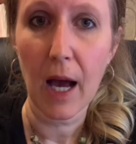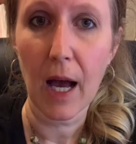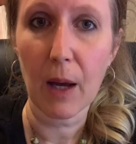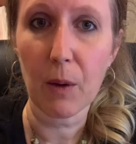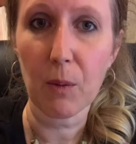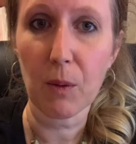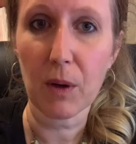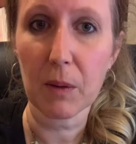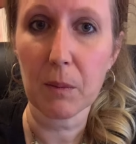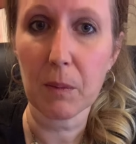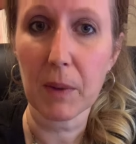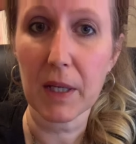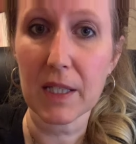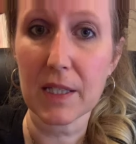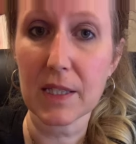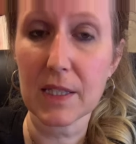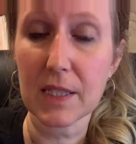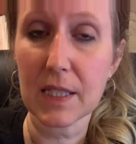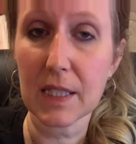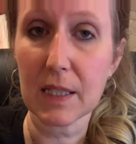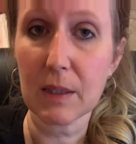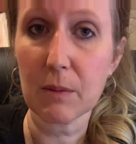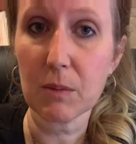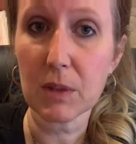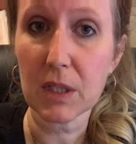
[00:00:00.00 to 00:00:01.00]
I want my
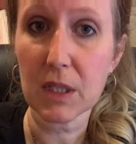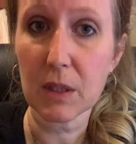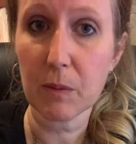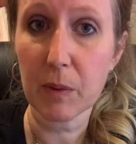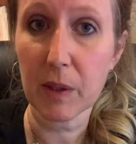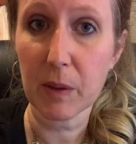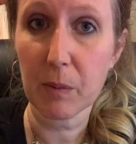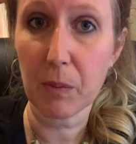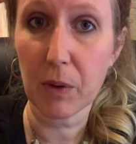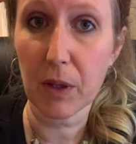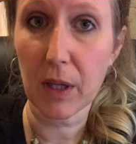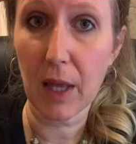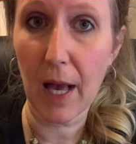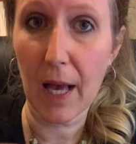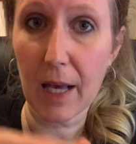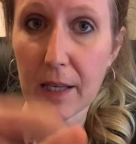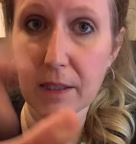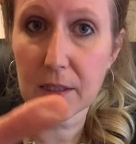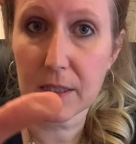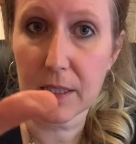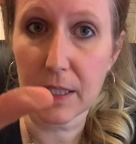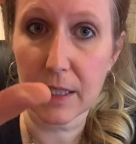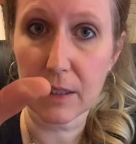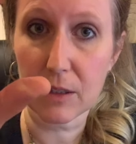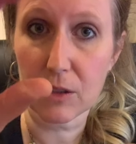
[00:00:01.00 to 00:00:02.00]
seam to be
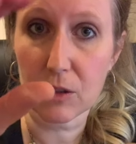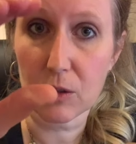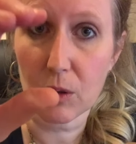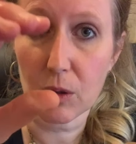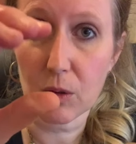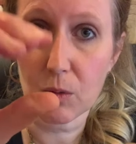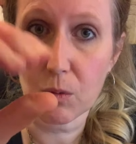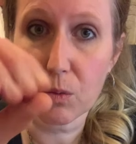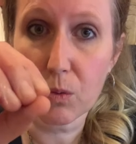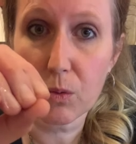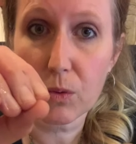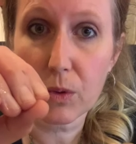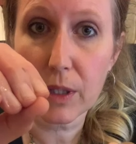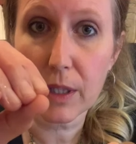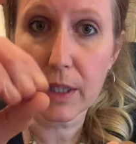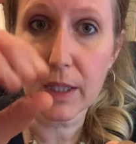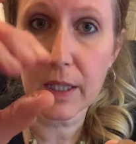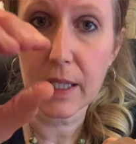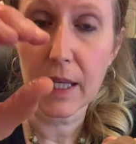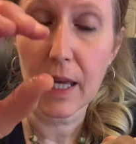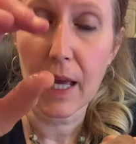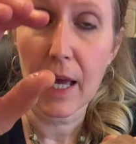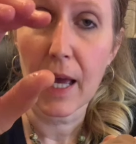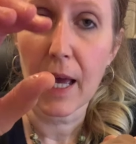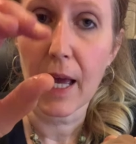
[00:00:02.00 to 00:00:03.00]
plastic so it
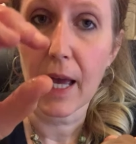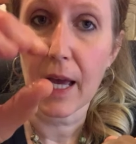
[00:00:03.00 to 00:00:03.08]
really